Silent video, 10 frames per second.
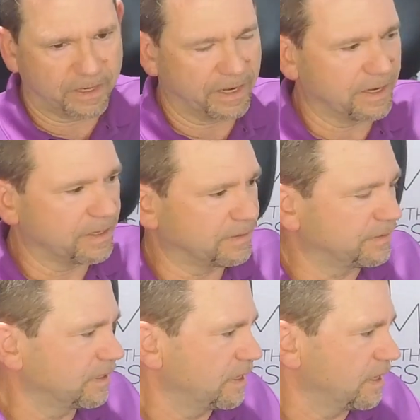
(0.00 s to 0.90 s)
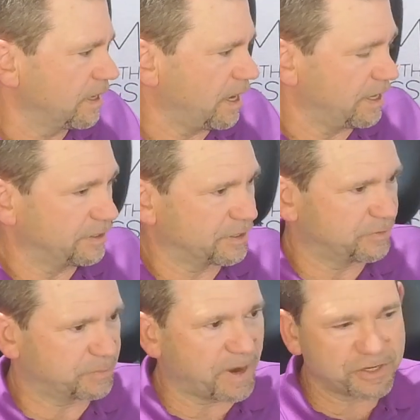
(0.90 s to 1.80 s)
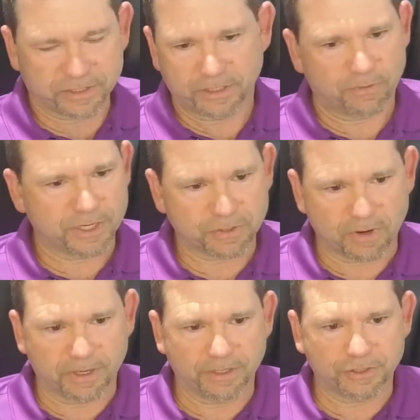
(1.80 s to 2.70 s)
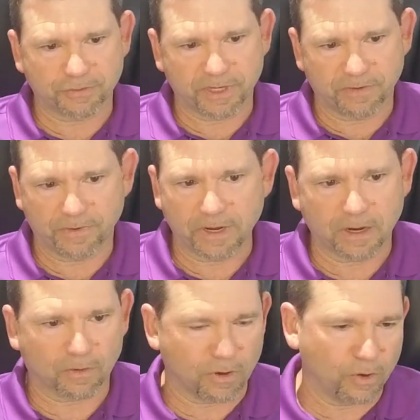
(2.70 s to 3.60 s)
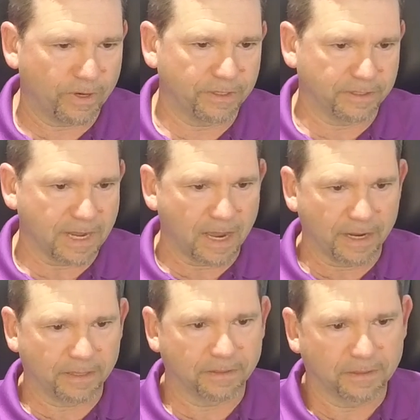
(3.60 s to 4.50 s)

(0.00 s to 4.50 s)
And especially in the restaurant industry, if you're not growing, you're dying.